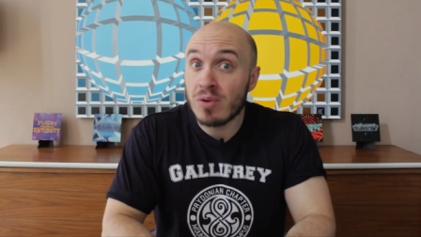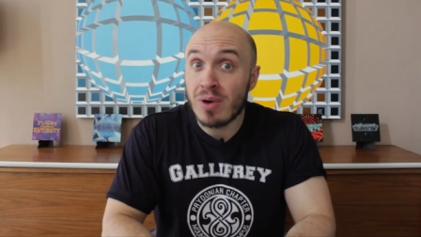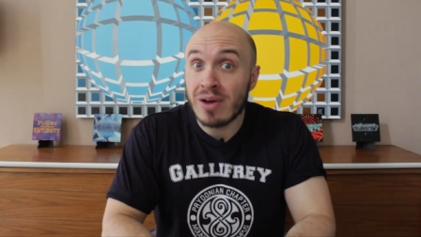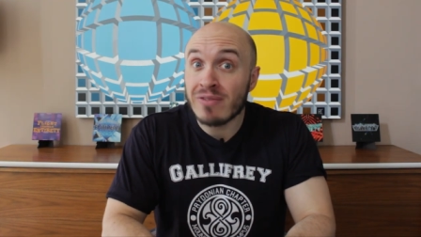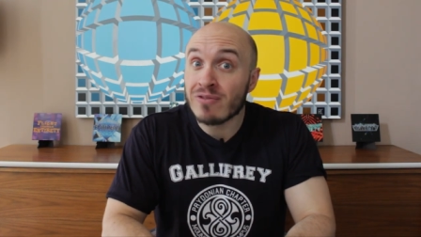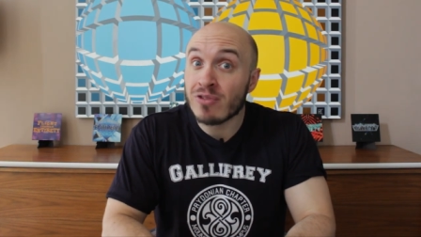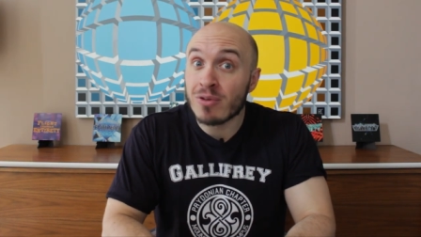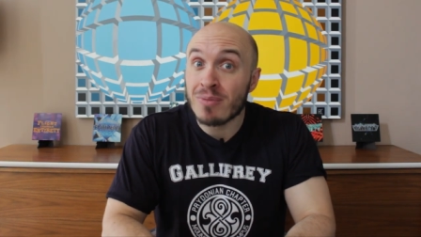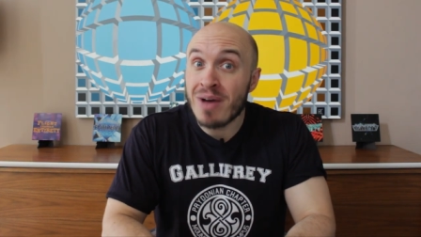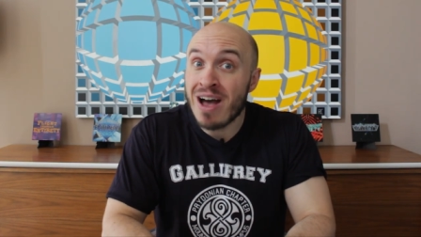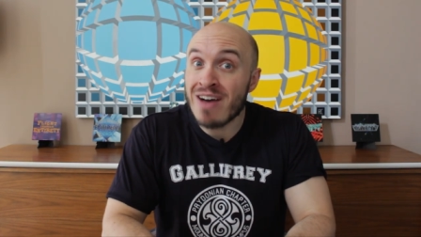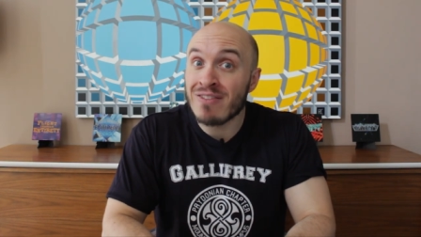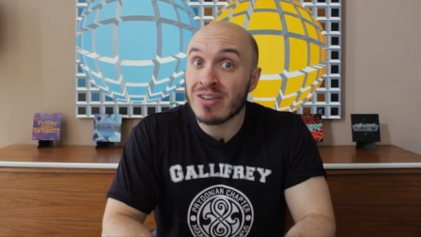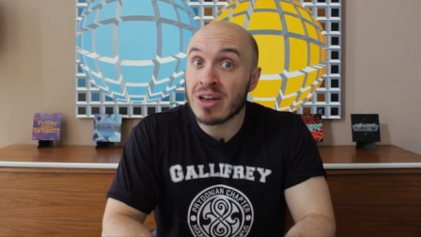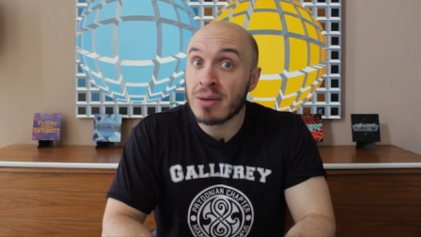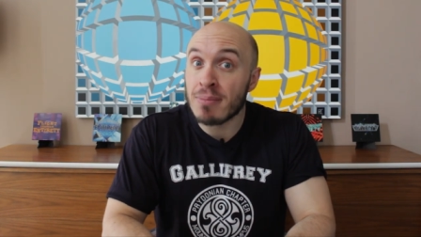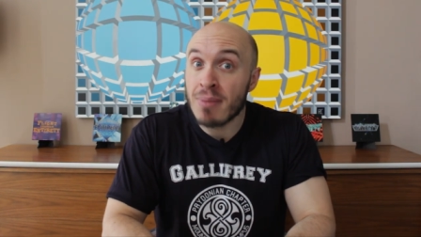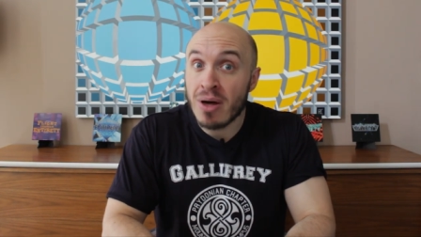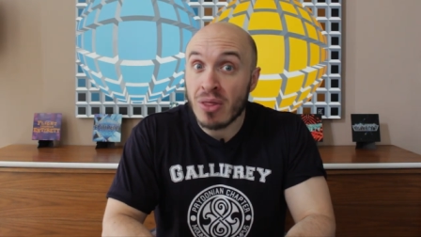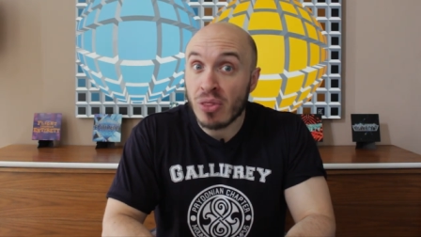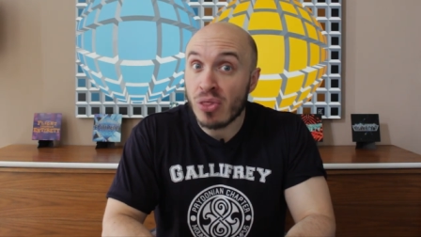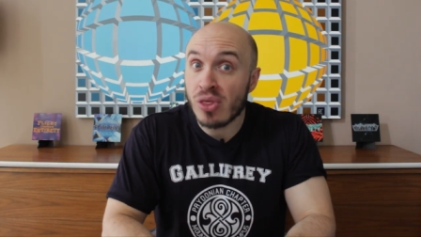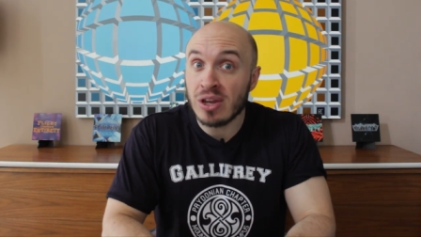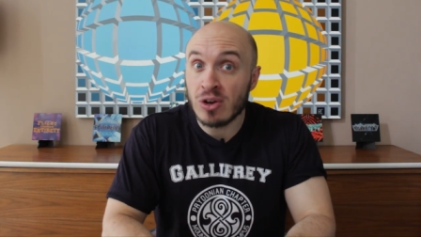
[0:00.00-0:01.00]
we went from having a
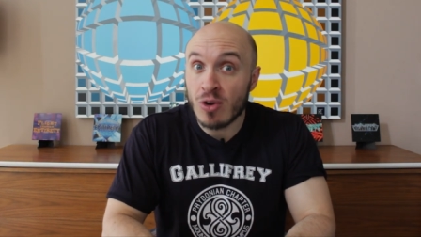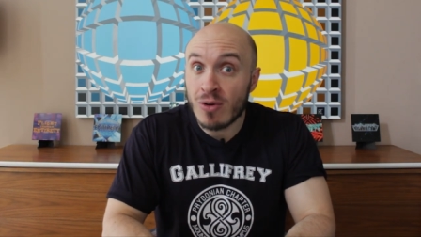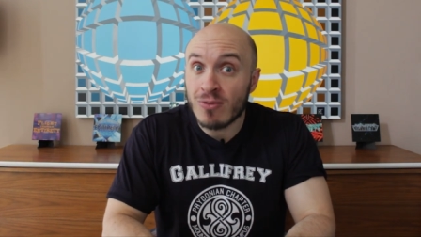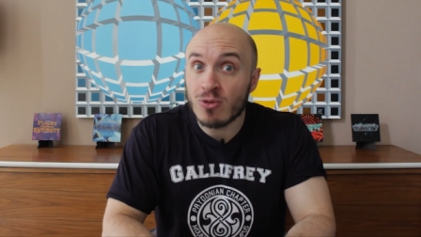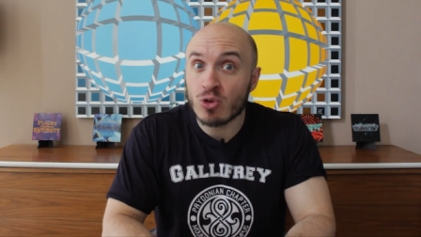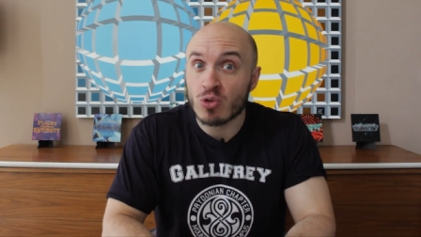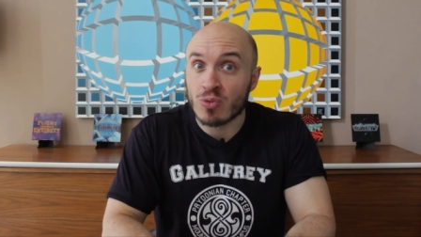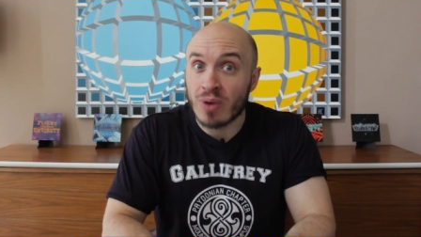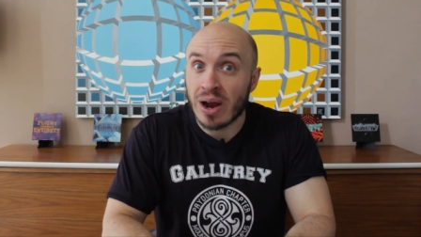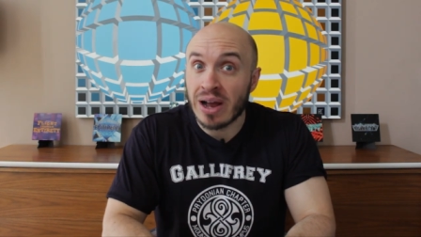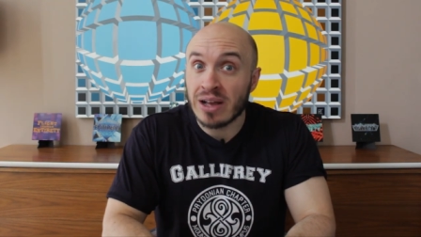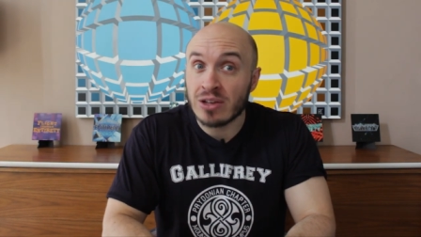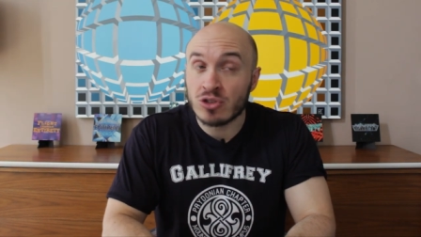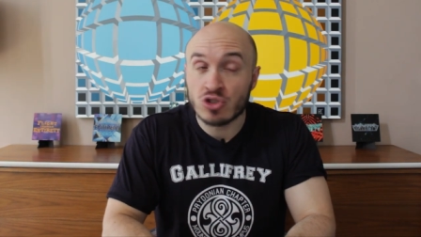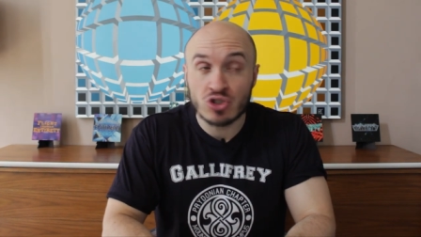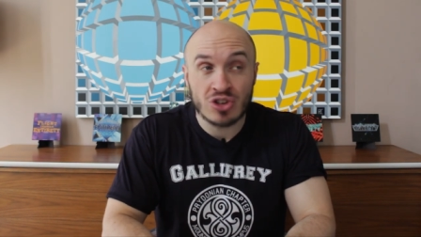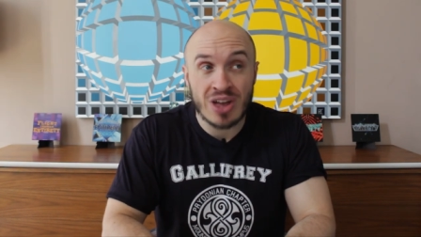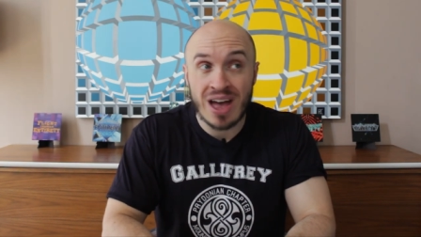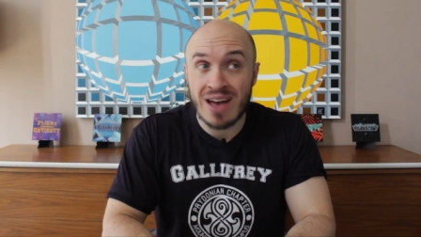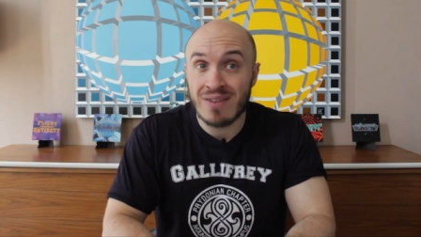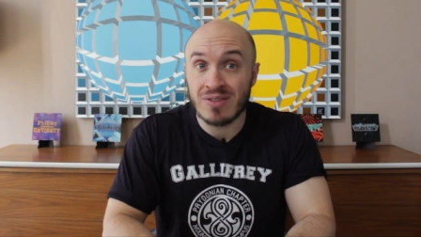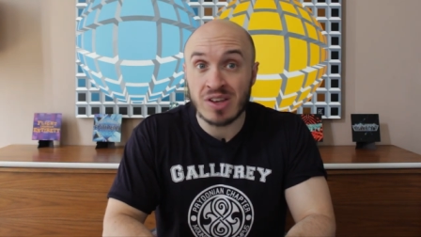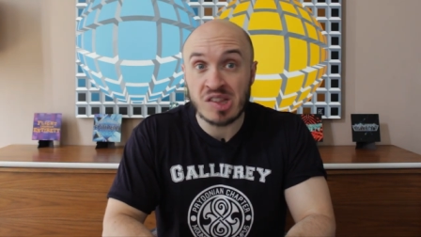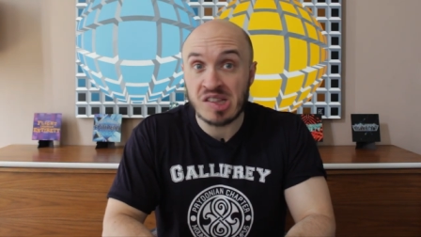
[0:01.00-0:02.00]
monthly novel range
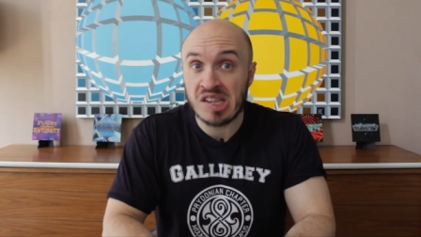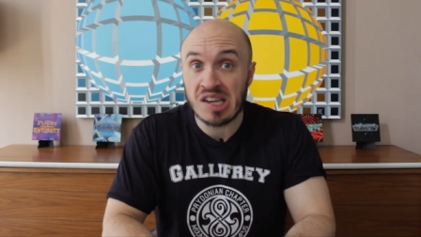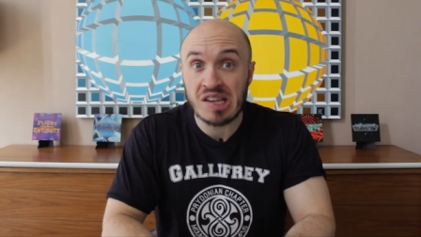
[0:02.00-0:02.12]
to having